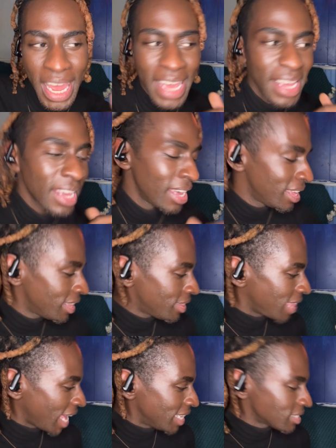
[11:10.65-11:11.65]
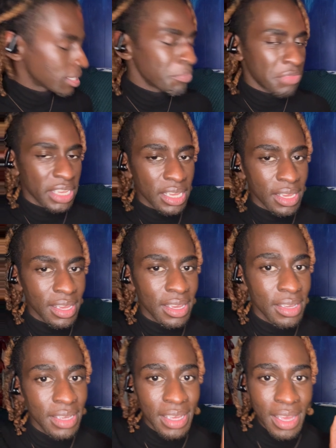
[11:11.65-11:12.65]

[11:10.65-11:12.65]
Like that is something,